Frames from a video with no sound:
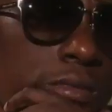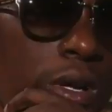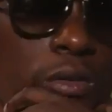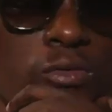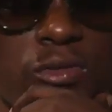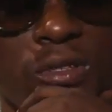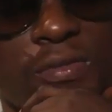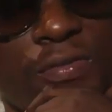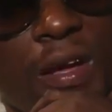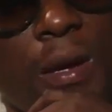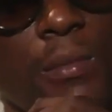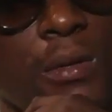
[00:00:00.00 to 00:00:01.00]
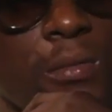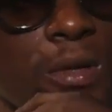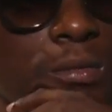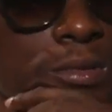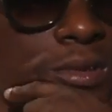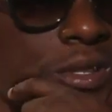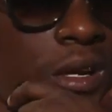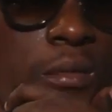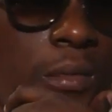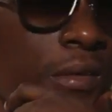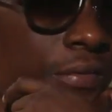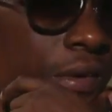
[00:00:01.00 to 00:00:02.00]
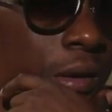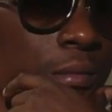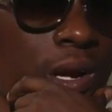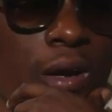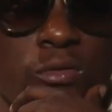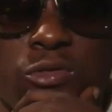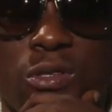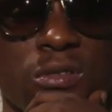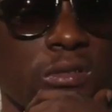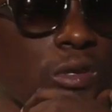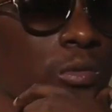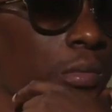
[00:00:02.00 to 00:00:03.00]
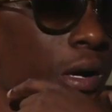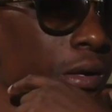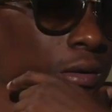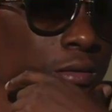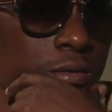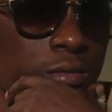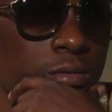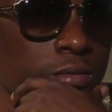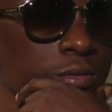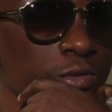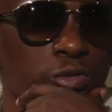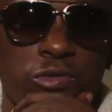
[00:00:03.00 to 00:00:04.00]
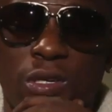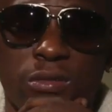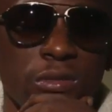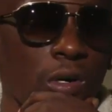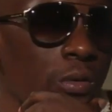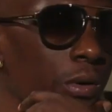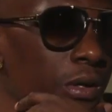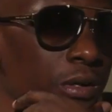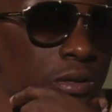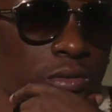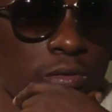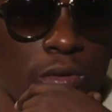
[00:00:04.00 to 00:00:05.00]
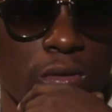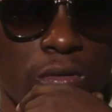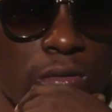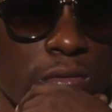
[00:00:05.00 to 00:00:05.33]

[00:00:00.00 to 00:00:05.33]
I don't trust family members, none of my family. I don't trust nobody. You trust no one in this world.